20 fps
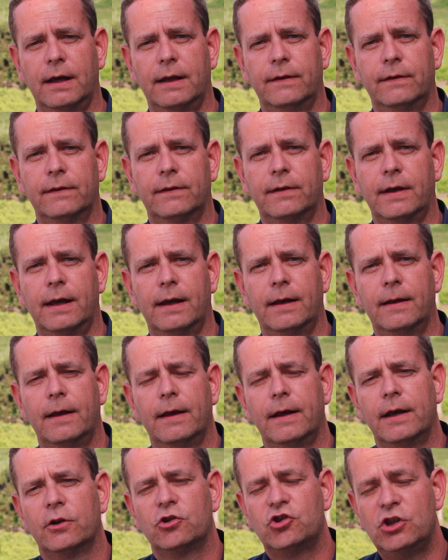and uh,
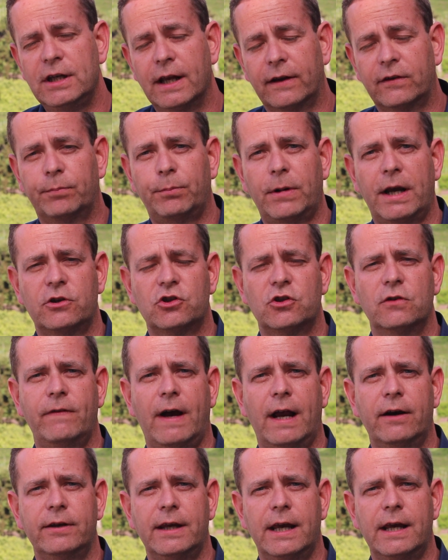gene expression
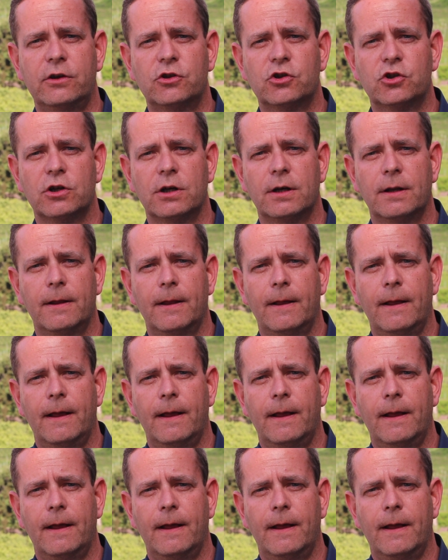variation